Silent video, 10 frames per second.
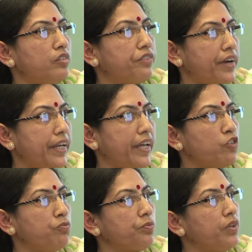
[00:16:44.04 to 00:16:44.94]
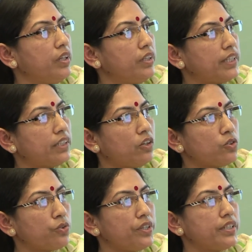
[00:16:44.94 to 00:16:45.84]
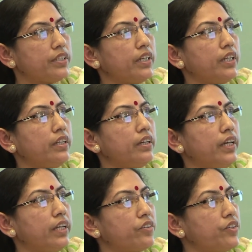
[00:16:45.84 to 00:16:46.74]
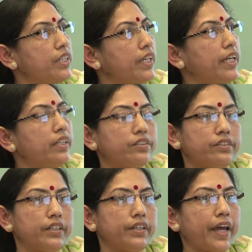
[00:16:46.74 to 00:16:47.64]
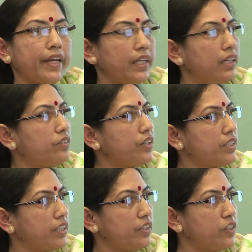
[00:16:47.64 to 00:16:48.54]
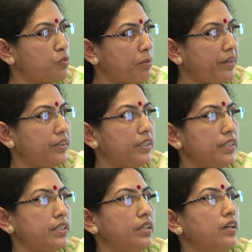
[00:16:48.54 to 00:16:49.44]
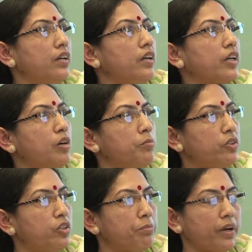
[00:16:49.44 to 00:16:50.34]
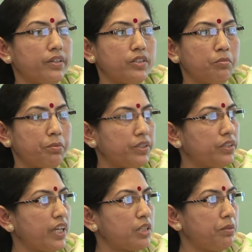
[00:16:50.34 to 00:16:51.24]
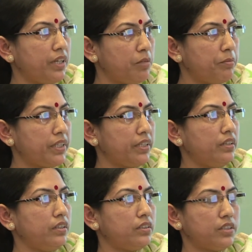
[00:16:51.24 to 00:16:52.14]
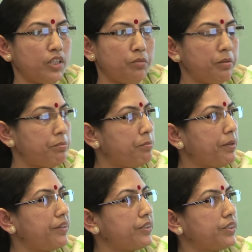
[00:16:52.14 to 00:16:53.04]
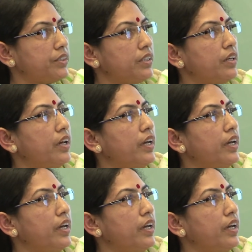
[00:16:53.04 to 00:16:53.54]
funding. This has also resulted in increasing inter and intra-city disparities. Community participation has been limited in the CDP preparations.